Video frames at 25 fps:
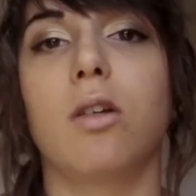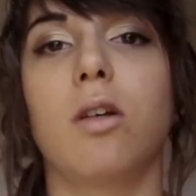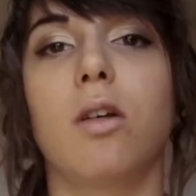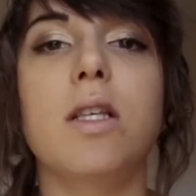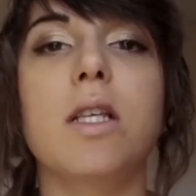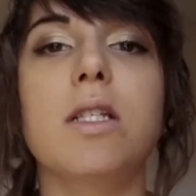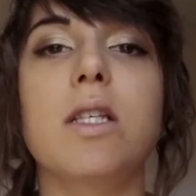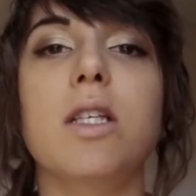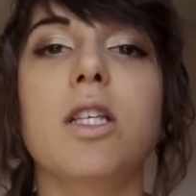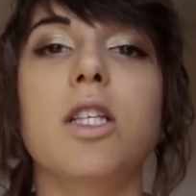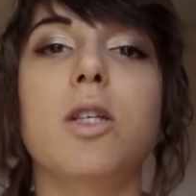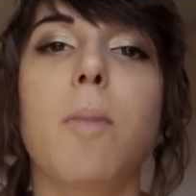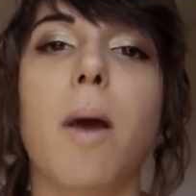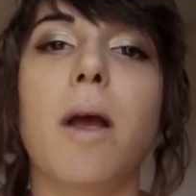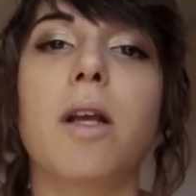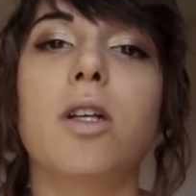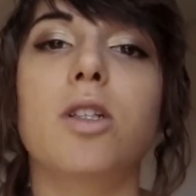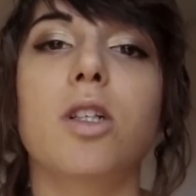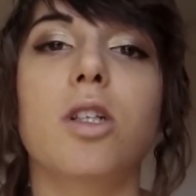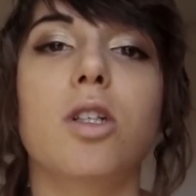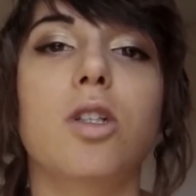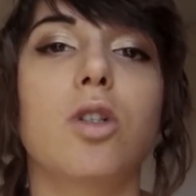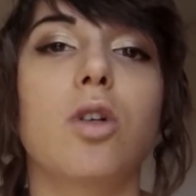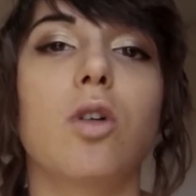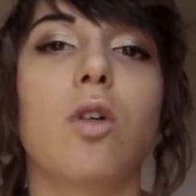This is
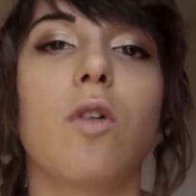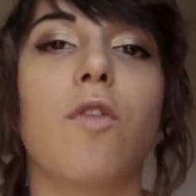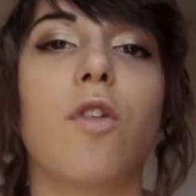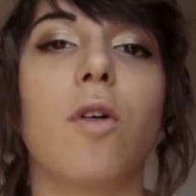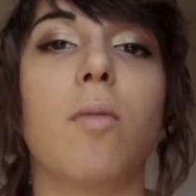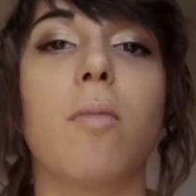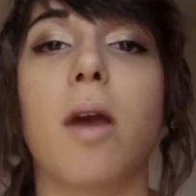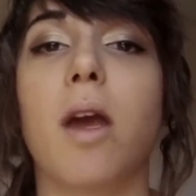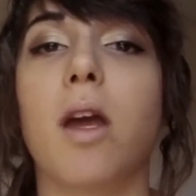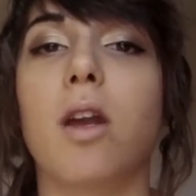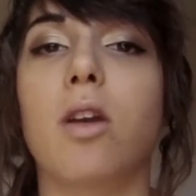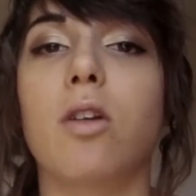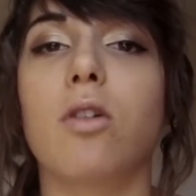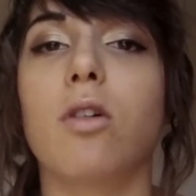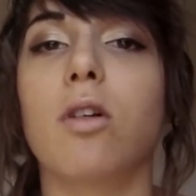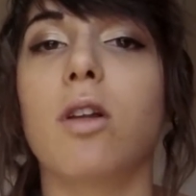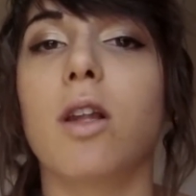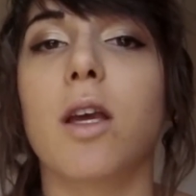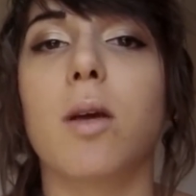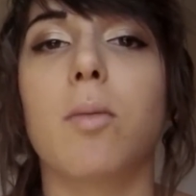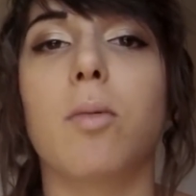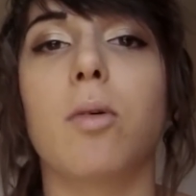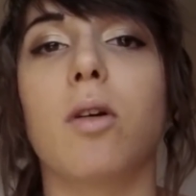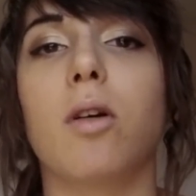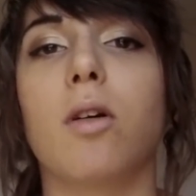especially true for manual
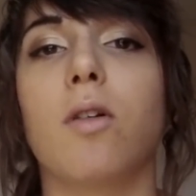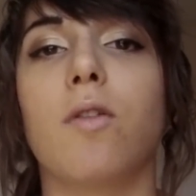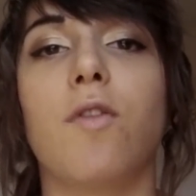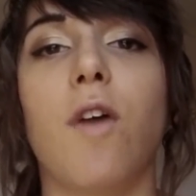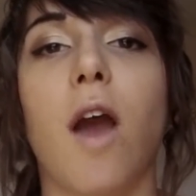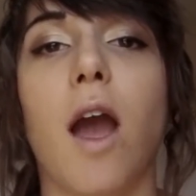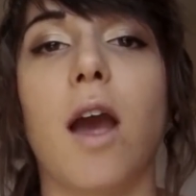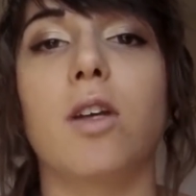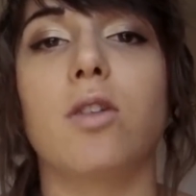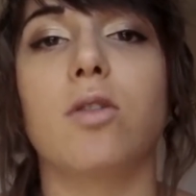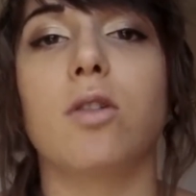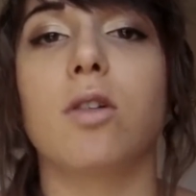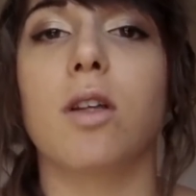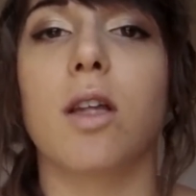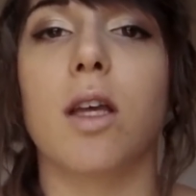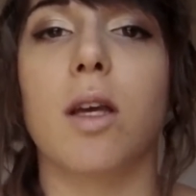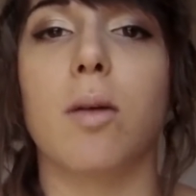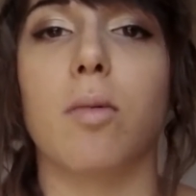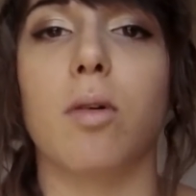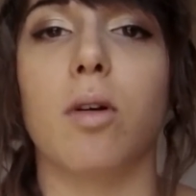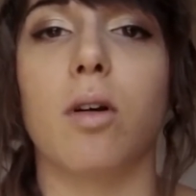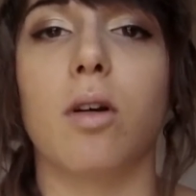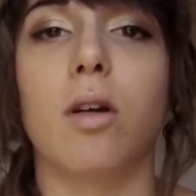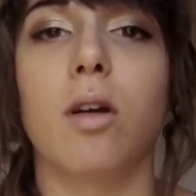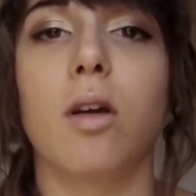labor and factory
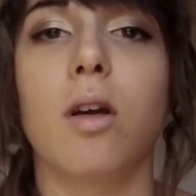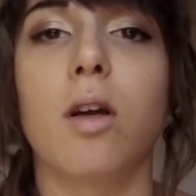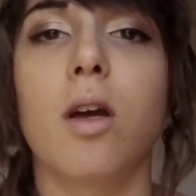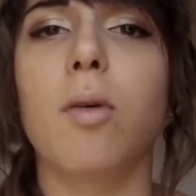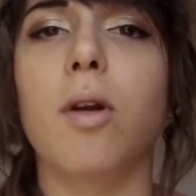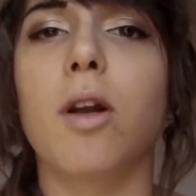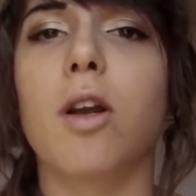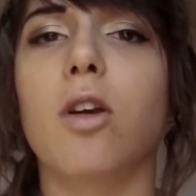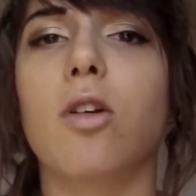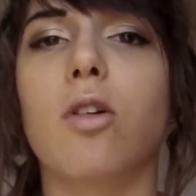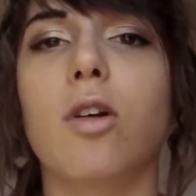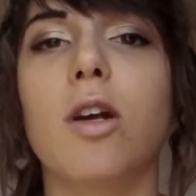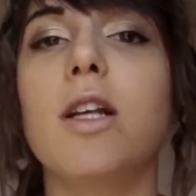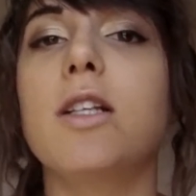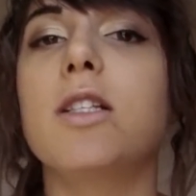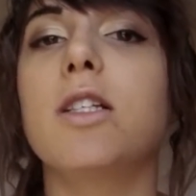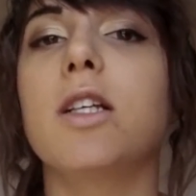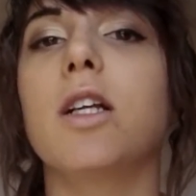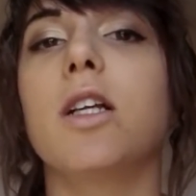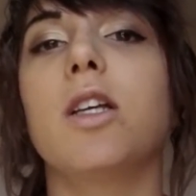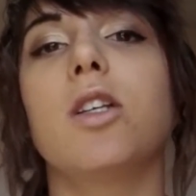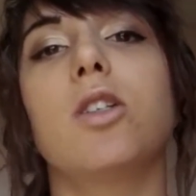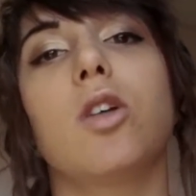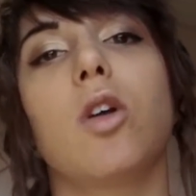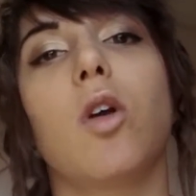labor, but
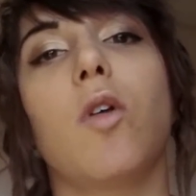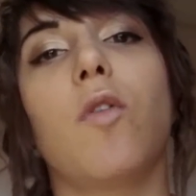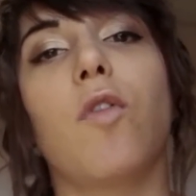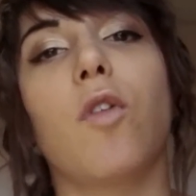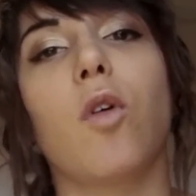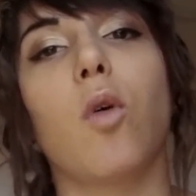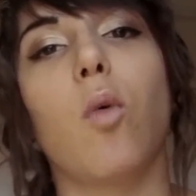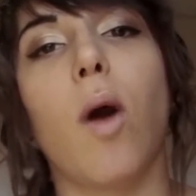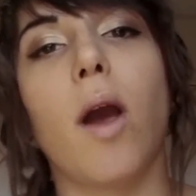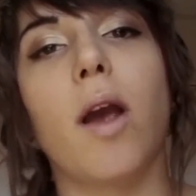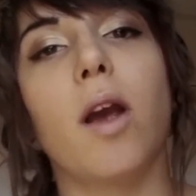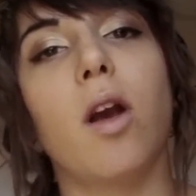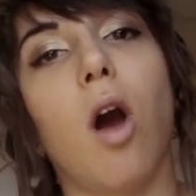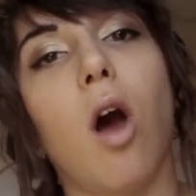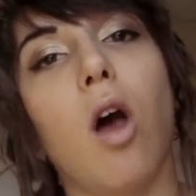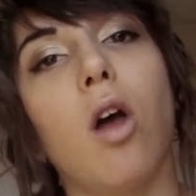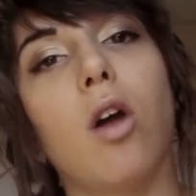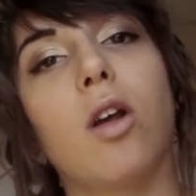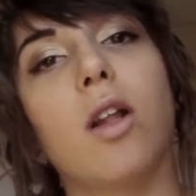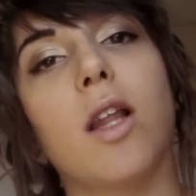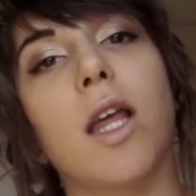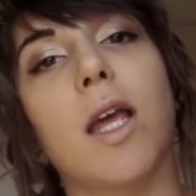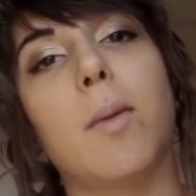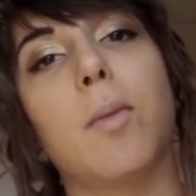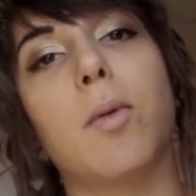increasingly true for
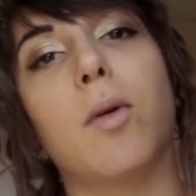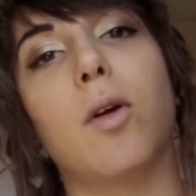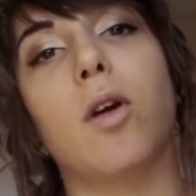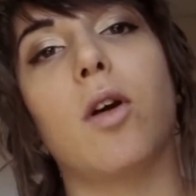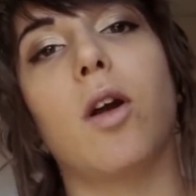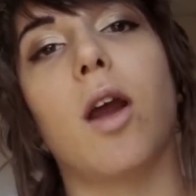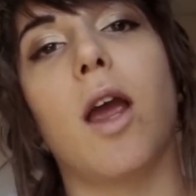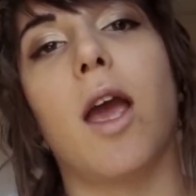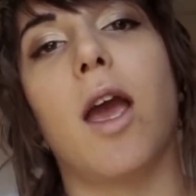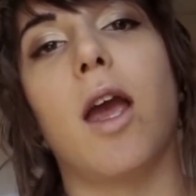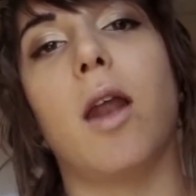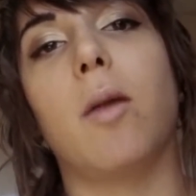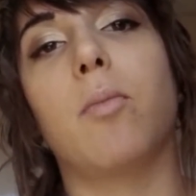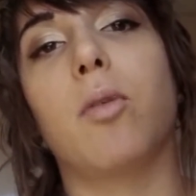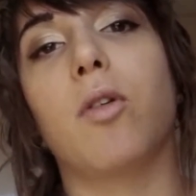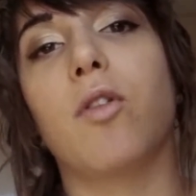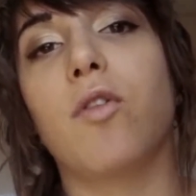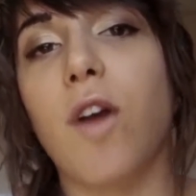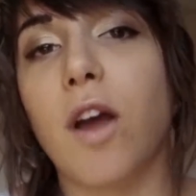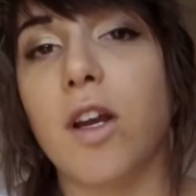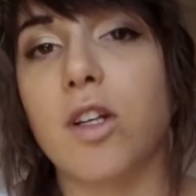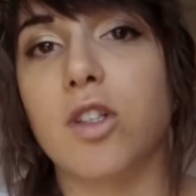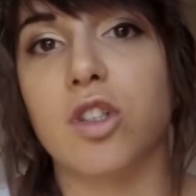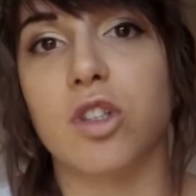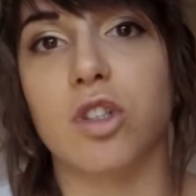white-collar labor and
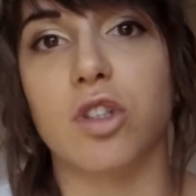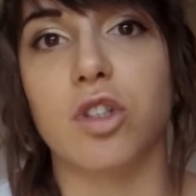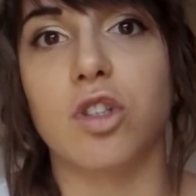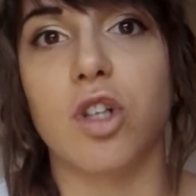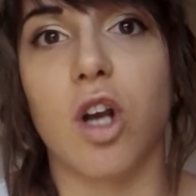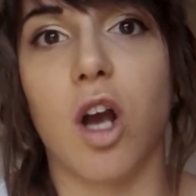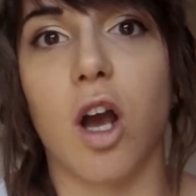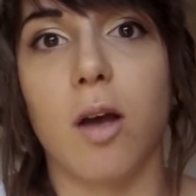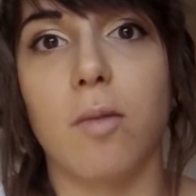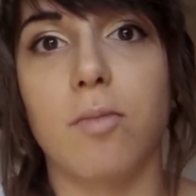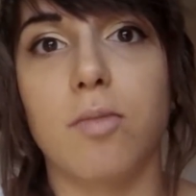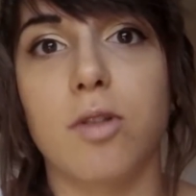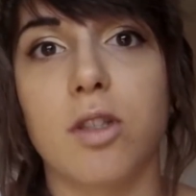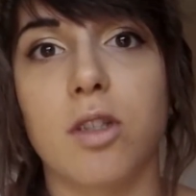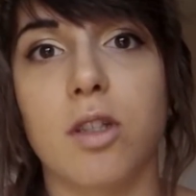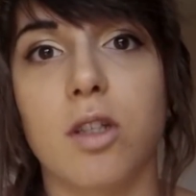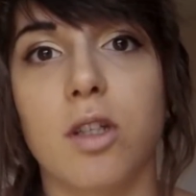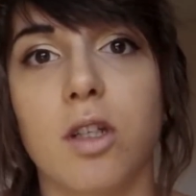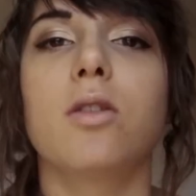professional jobs.